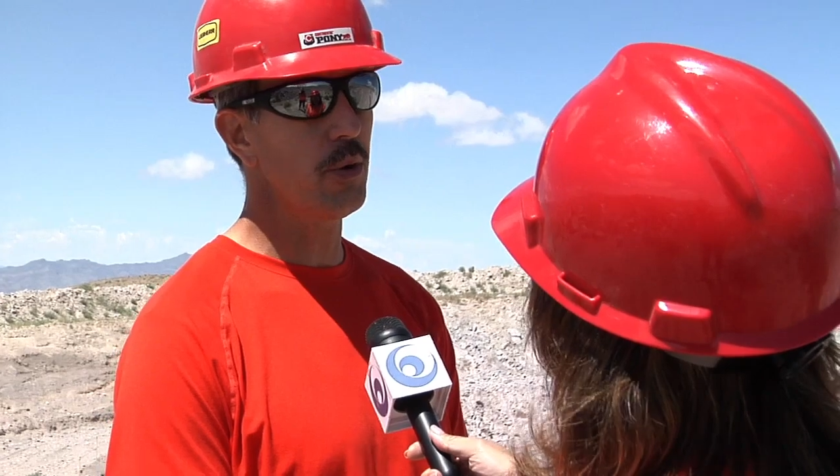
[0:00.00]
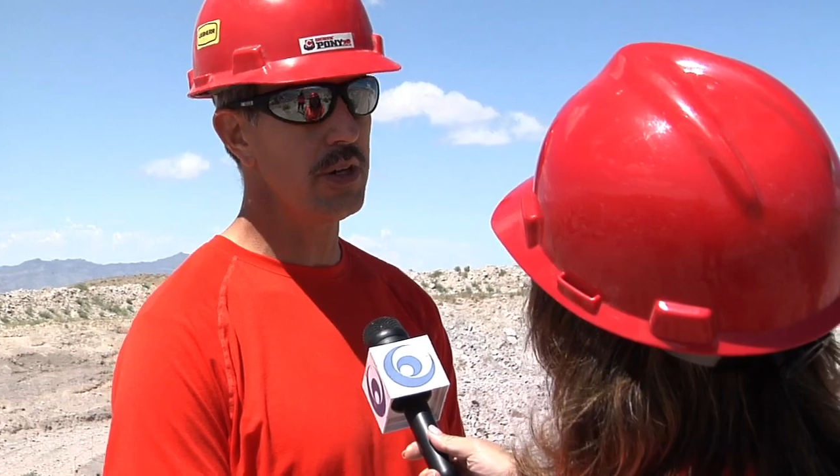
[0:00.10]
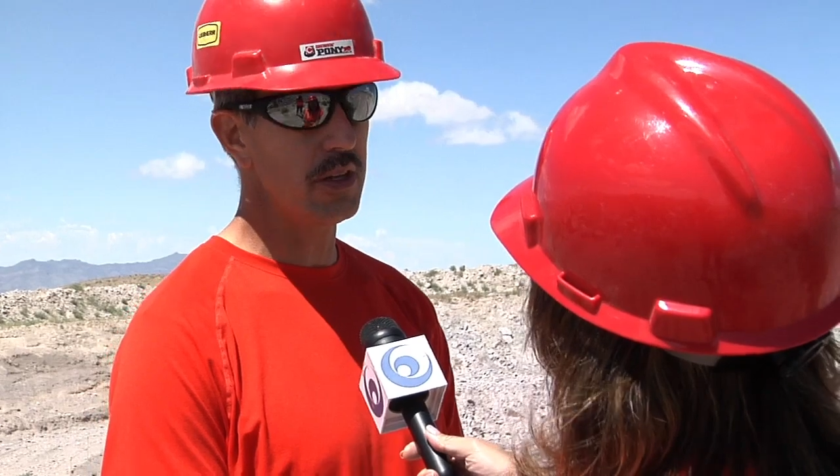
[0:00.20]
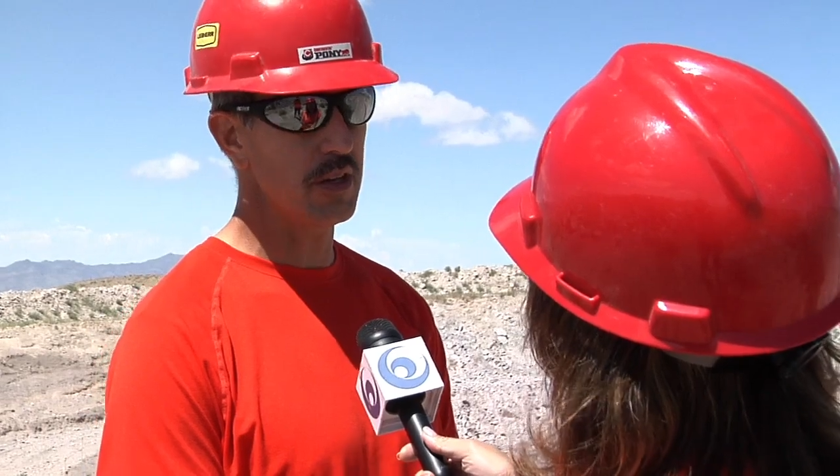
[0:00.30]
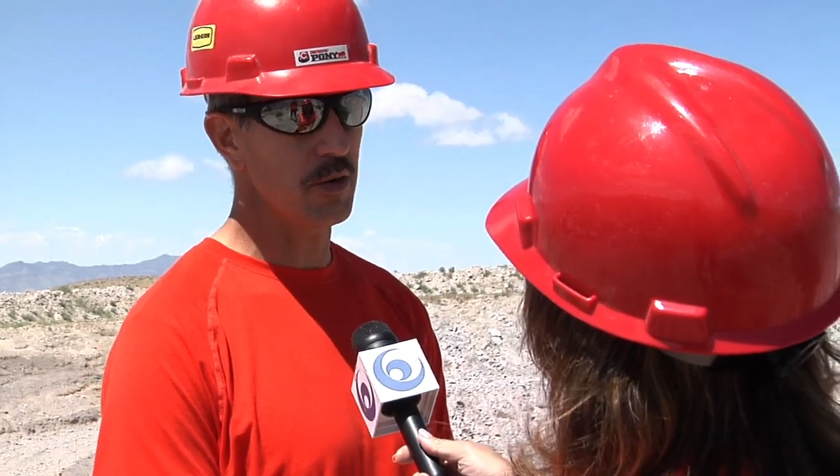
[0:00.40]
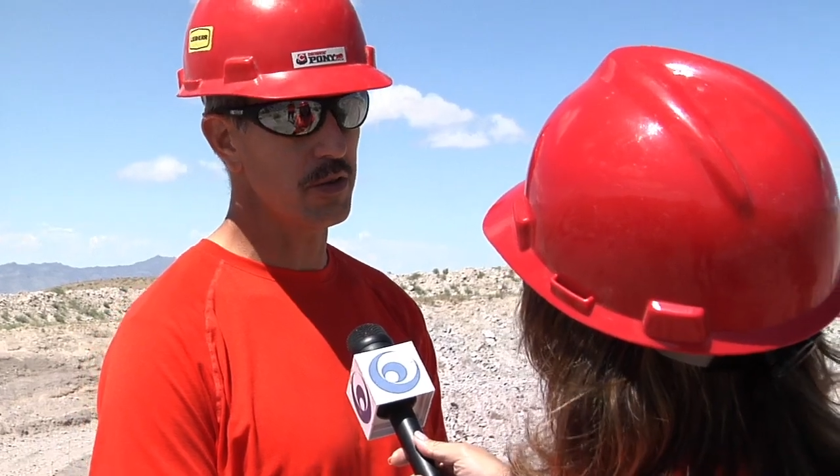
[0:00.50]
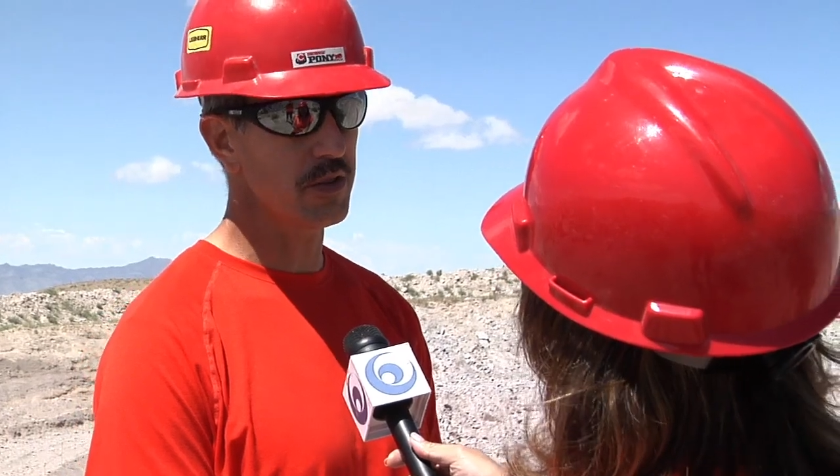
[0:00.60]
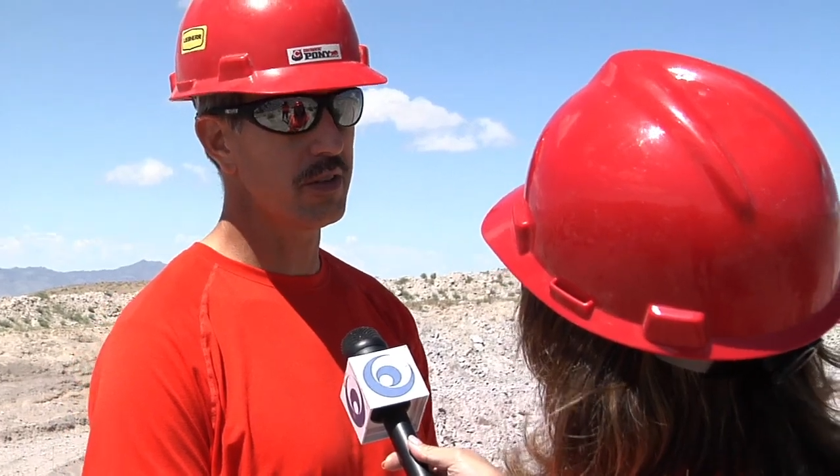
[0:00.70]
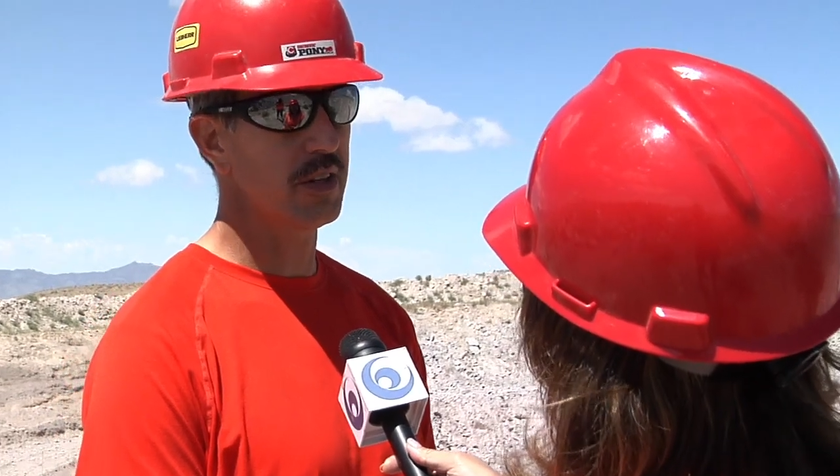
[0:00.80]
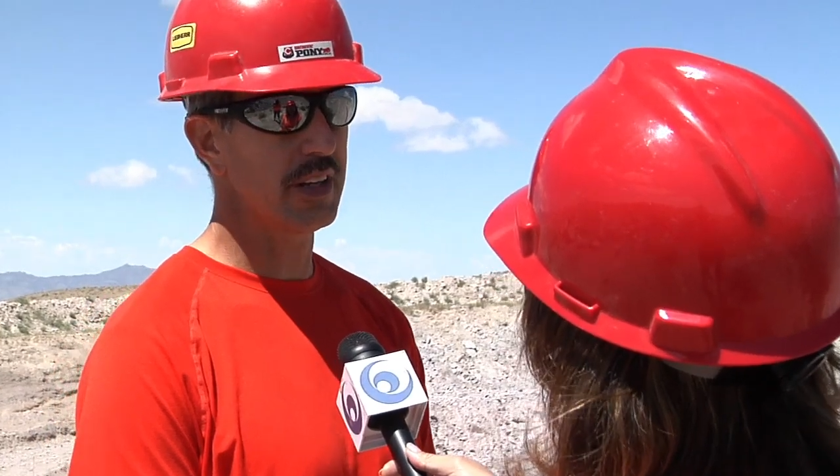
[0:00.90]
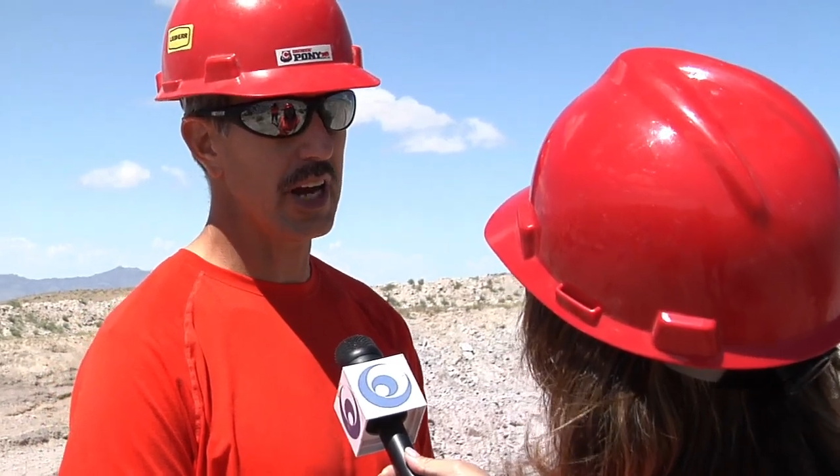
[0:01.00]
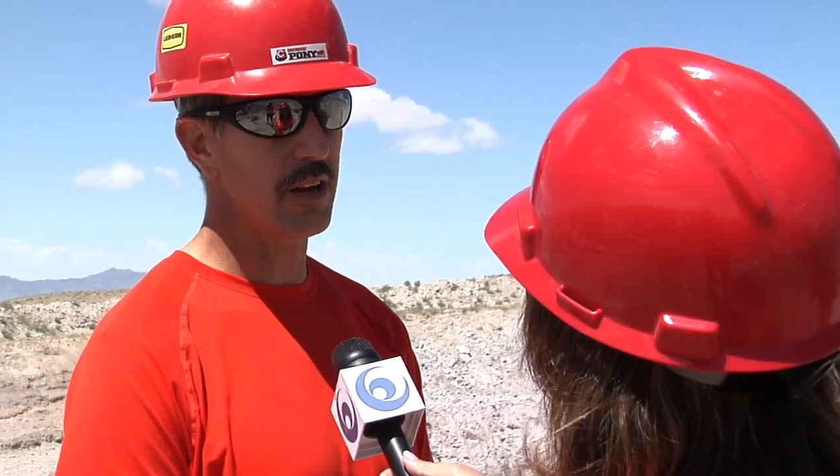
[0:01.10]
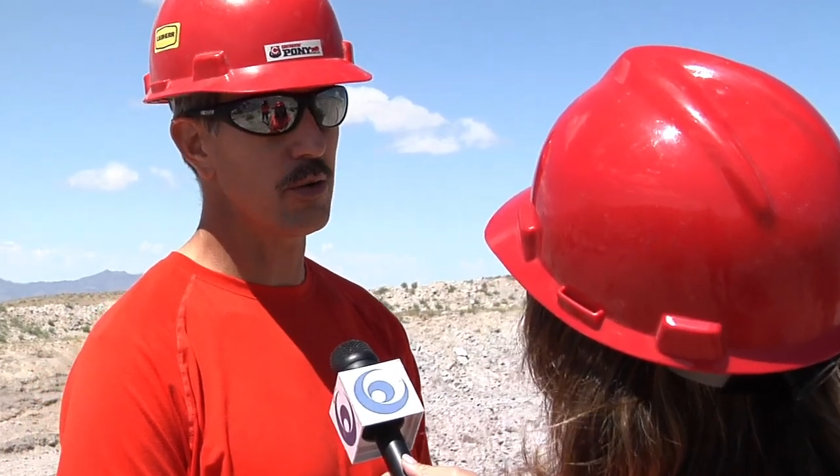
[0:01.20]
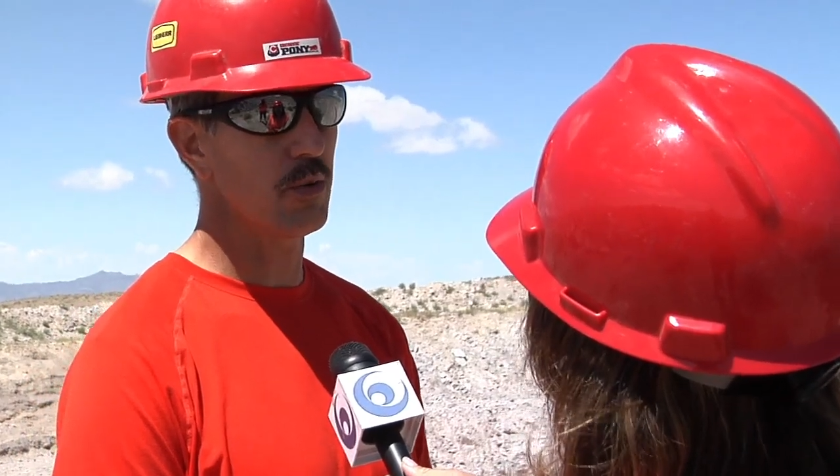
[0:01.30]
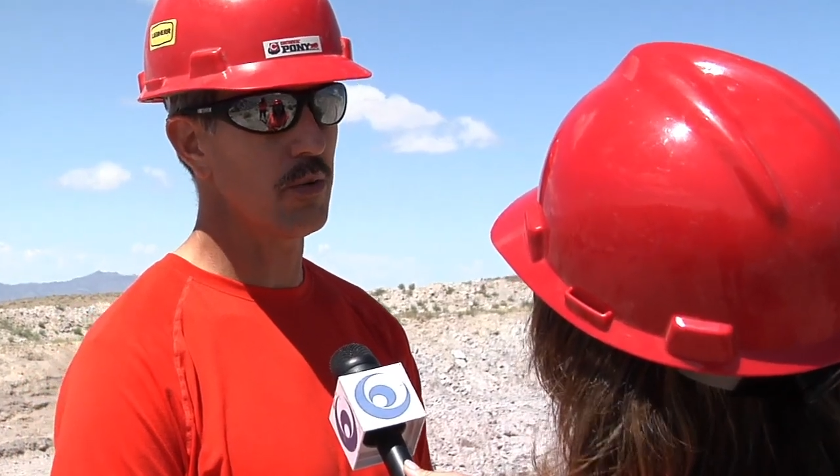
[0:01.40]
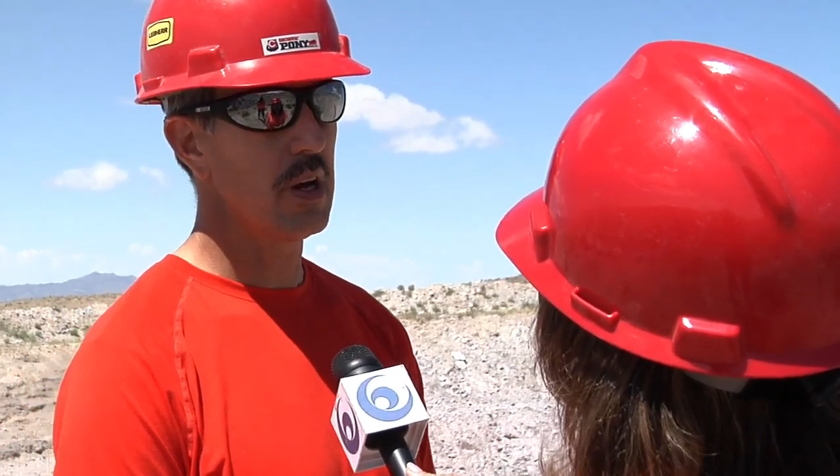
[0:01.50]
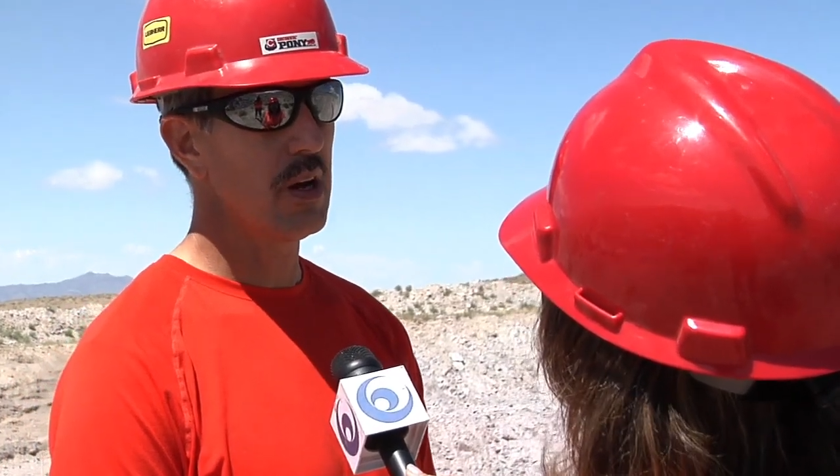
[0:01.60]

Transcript: 30 years to gather